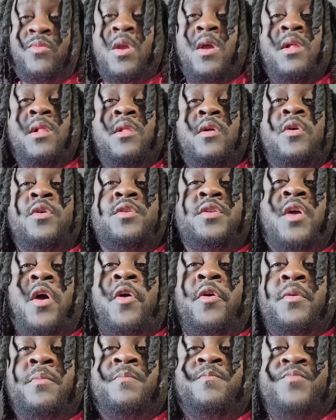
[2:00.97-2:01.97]
Lil
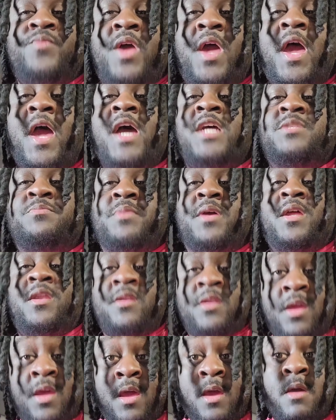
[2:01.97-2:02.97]
Durk has been
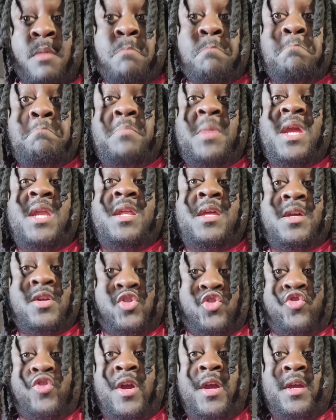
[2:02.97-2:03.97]
media
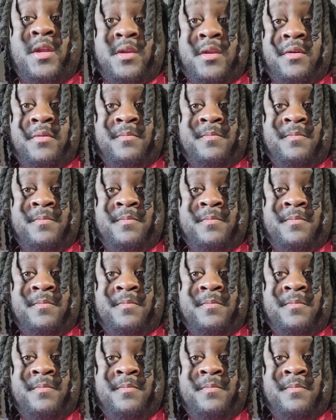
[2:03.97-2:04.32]
trained.